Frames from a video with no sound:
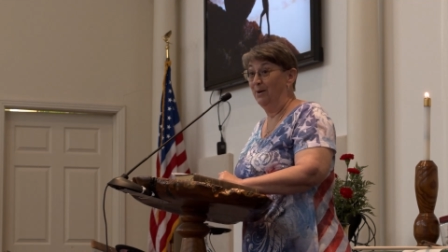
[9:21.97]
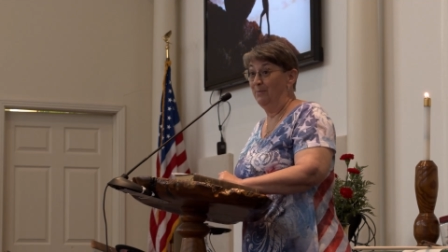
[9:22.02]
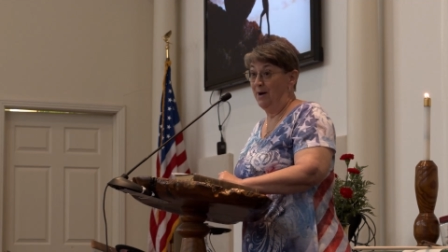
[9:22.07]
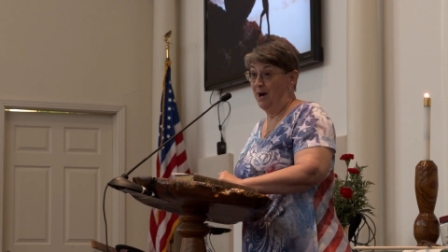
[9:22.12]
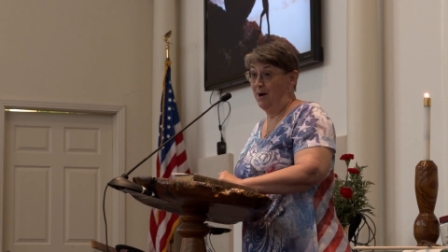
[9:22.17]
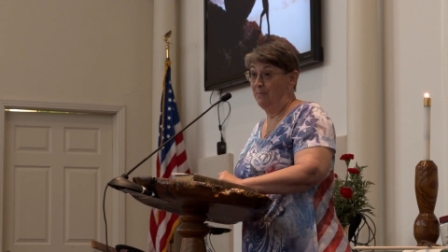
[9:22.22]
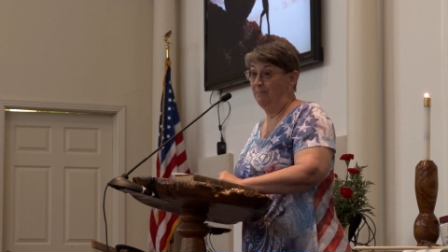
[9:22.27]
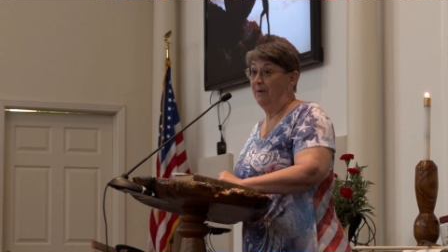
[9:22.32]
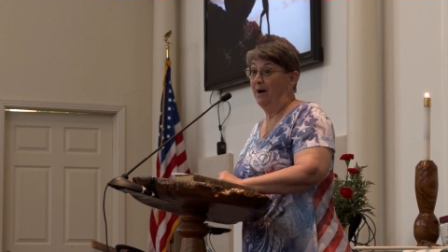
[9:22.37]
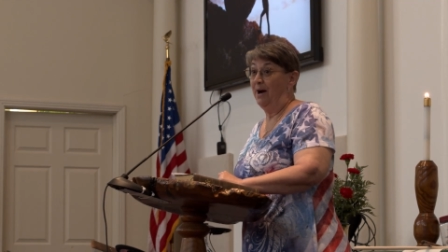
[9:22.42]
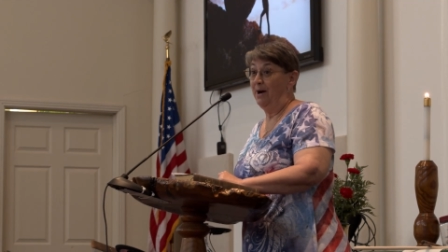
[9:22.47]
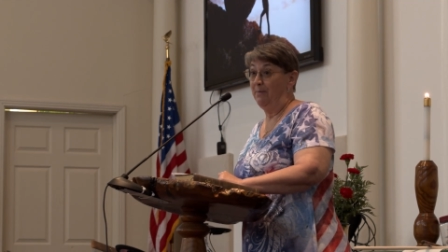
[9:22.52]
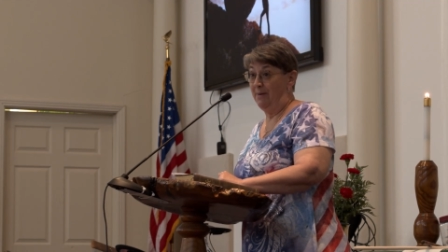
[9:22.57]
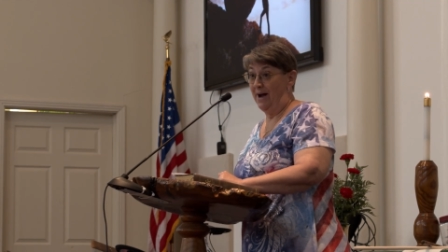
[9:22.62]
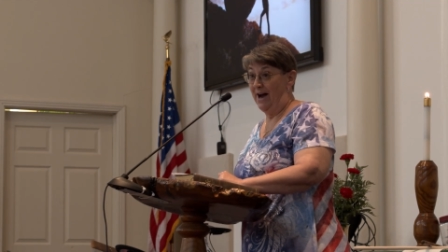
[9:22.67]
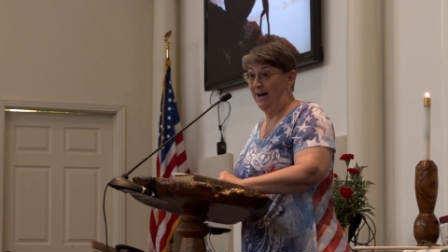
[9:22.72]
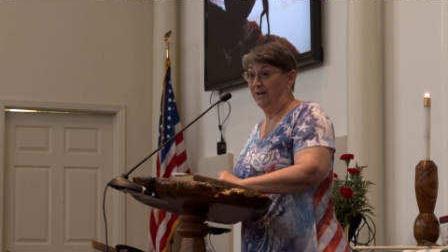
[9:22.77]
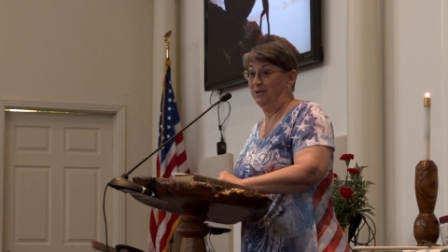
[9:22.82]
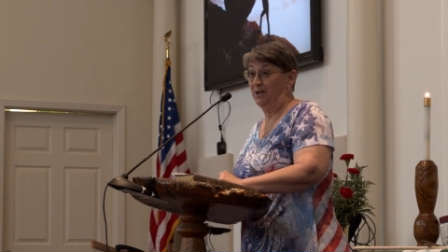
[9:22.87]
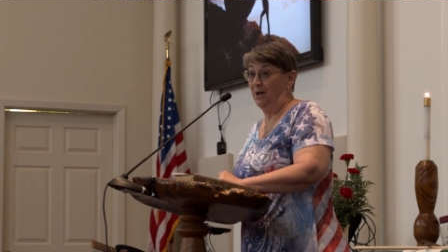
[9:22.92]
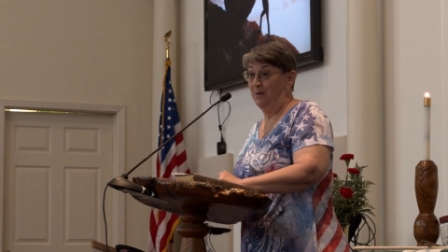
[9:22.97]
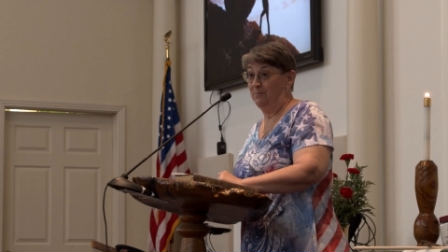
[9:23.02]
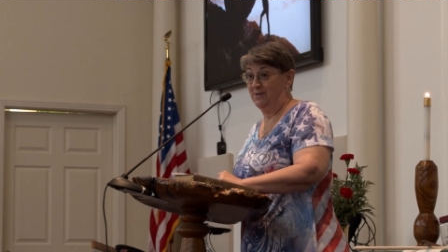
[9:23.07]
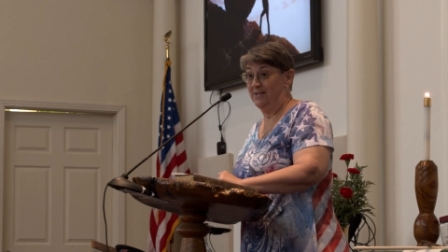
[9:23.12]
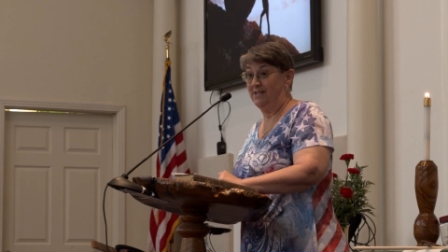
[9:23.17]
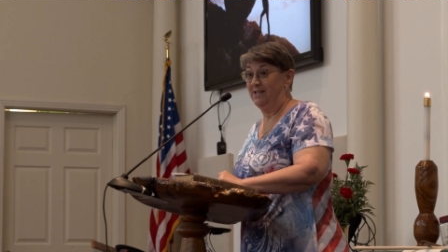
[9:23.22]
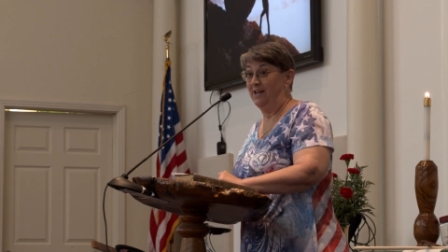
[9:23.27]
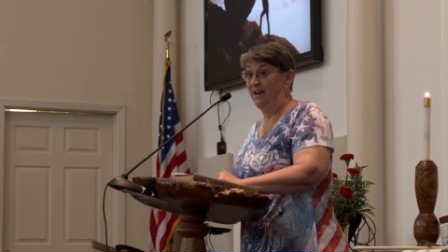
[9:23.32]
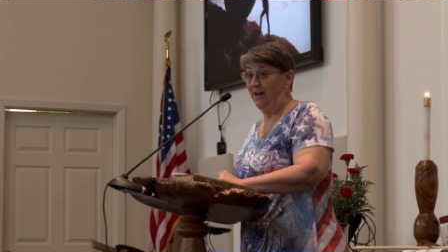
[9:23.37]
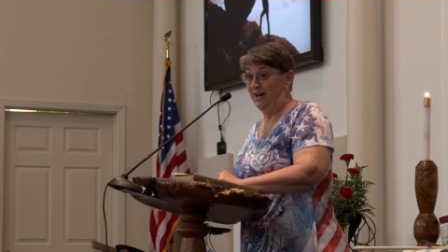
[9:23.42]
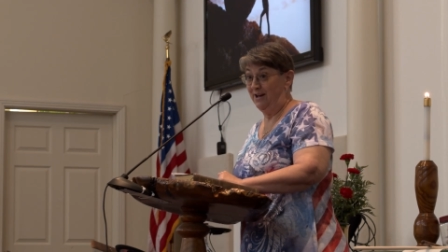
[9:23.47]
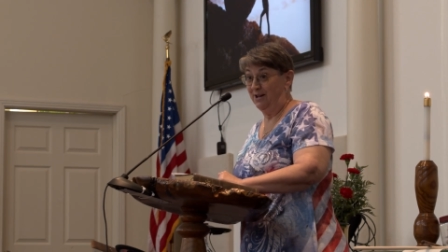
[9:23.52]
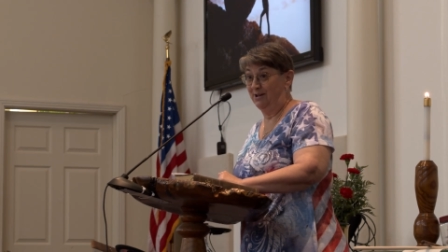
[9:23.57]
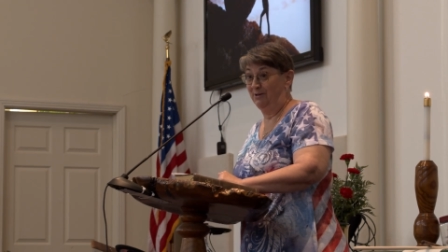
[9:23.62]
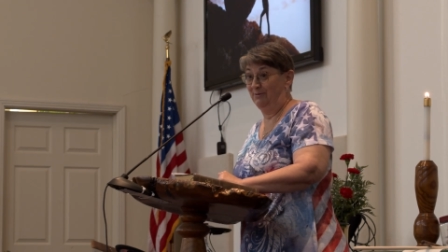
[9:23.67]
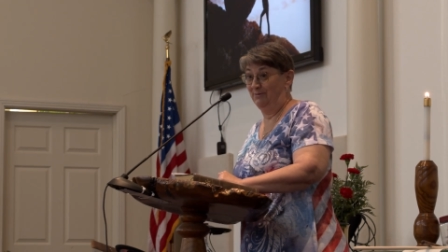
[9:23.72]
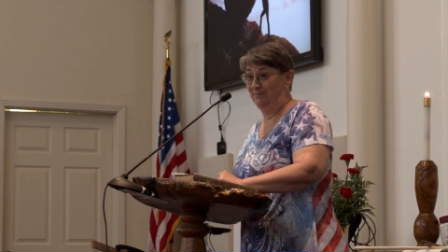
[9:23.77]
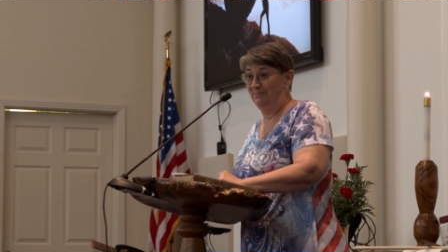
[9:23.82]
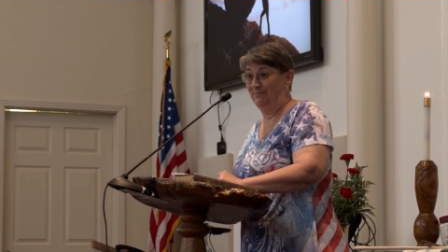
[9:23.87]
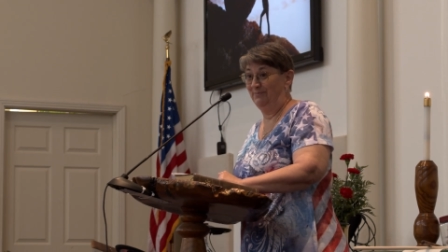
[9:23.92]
about my backed up sink.